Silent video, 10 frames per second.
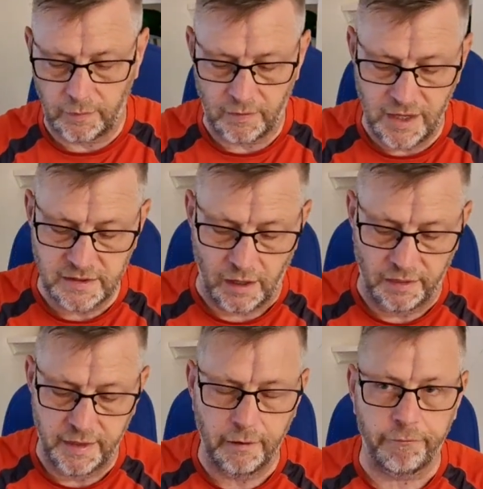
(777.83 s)
These I
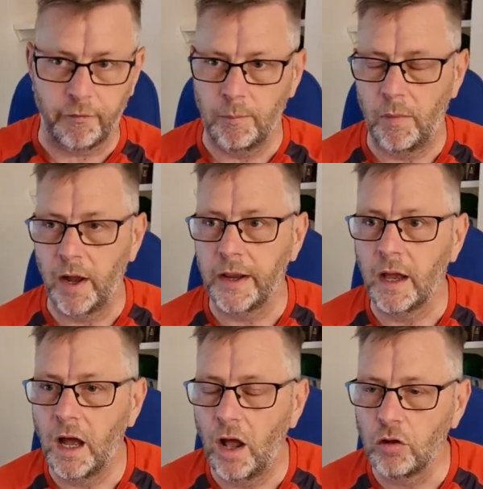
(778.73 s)
think from my
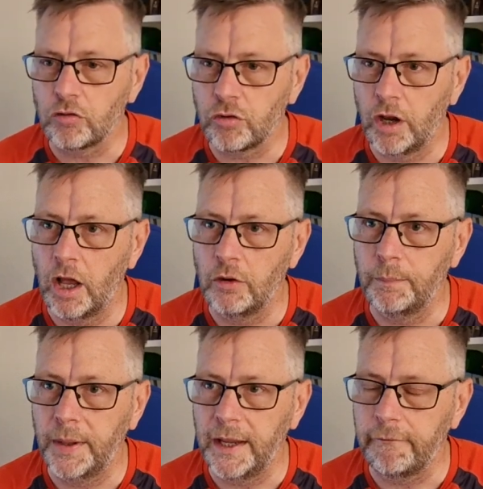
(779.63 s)
Ultra
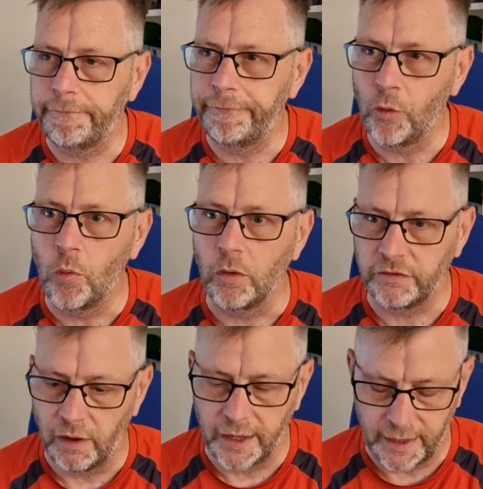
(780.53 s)
Lone Peak 4s
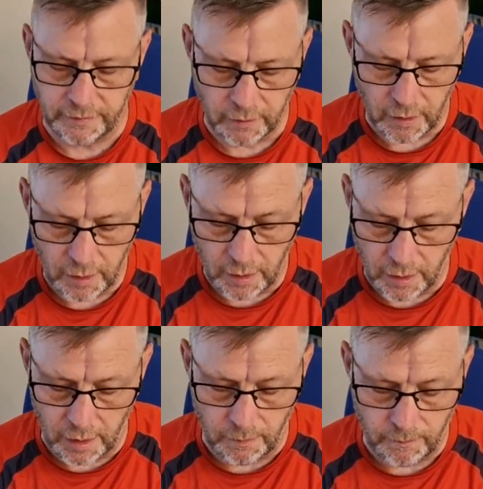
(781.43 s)
I
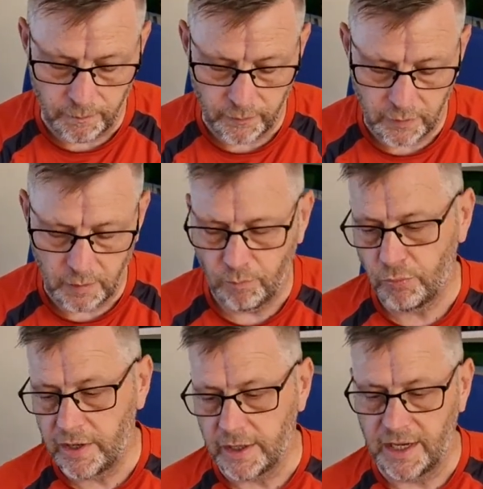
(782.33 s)
had.
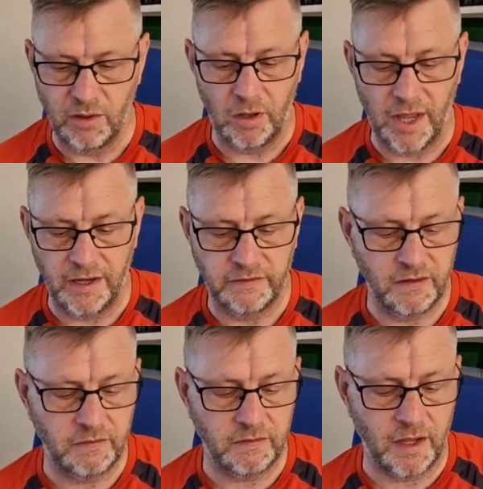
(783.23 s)
Brilliant little
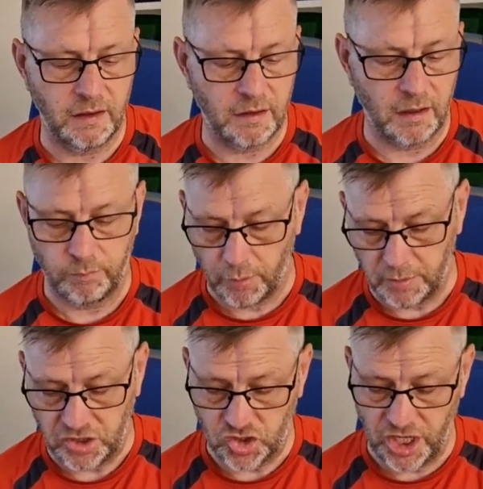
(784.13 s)
laces. They're
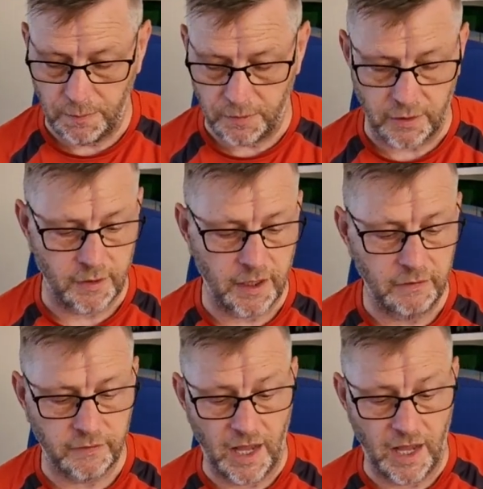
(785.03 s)
probably cheaper than these.